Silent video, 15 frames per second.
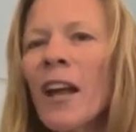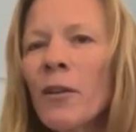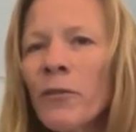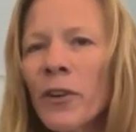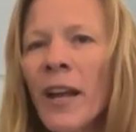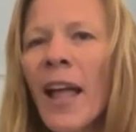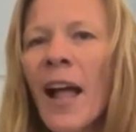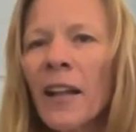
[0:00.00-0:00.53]

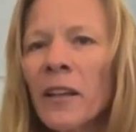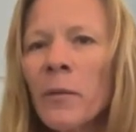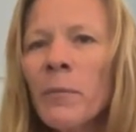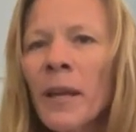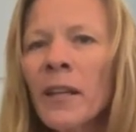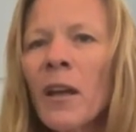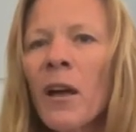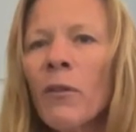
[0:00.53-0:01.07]
every
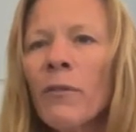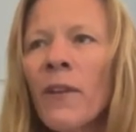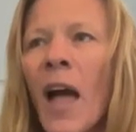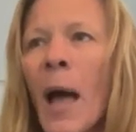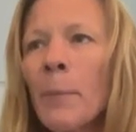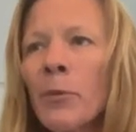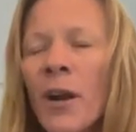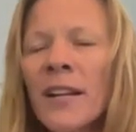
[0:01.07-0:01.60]
element of
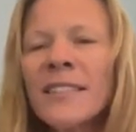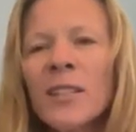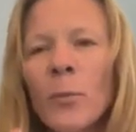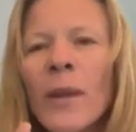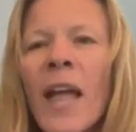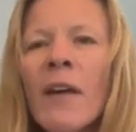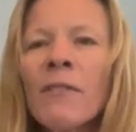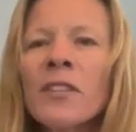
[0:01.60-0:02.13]
apparatus that
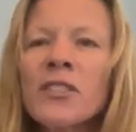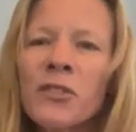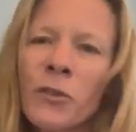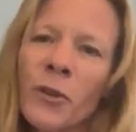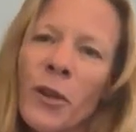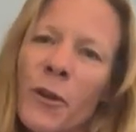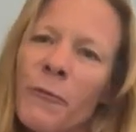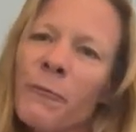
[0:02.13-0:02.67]
we have in the
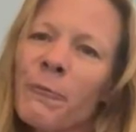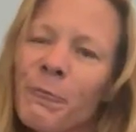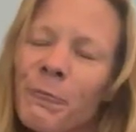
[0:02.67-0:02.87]
studio.